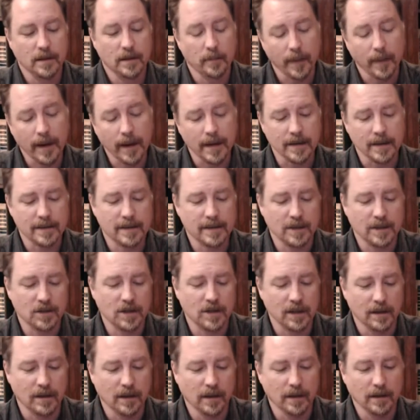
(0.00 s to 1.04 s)
But, says
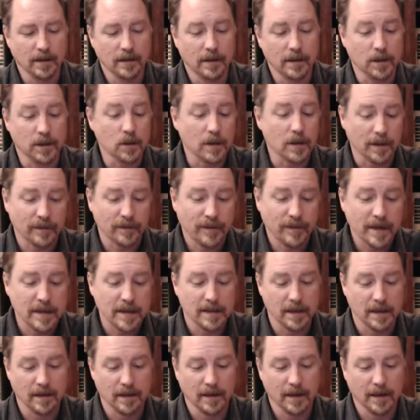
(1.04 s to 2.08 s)
Sheila, you can
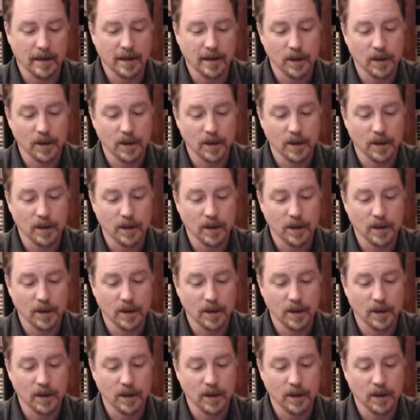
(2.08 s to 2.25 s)
fix it.